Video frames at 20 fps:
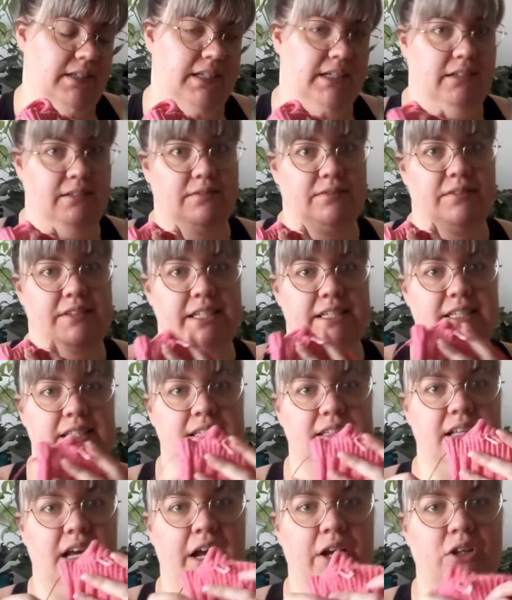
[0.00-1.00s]
And this
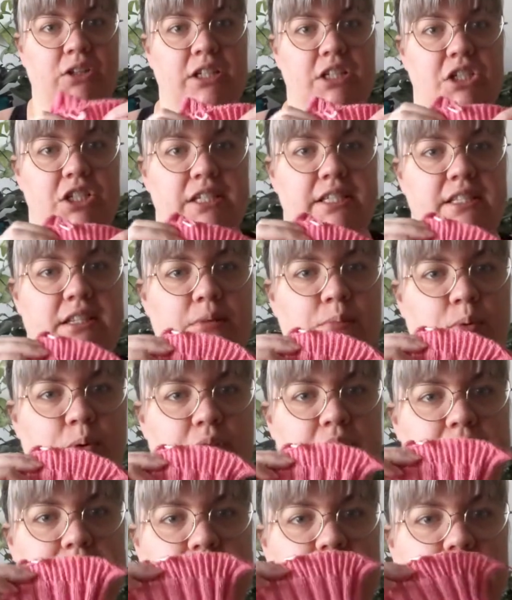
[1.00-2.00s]
is, I only just
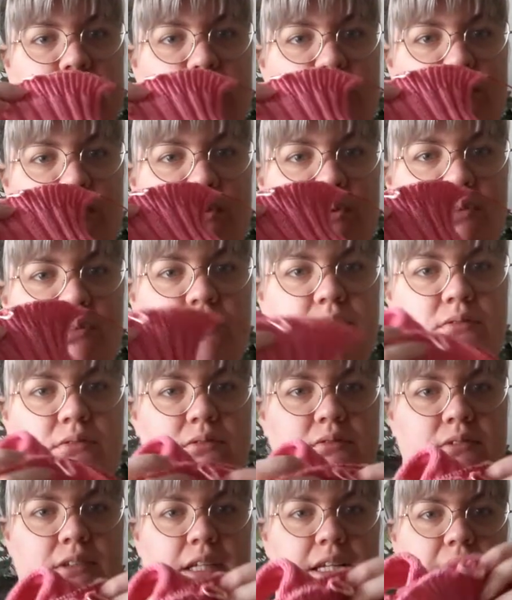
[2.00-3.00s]
put the second ball
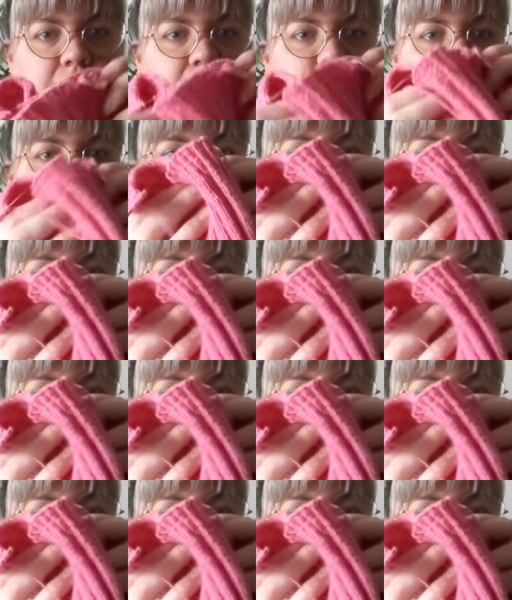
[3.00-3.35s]
in this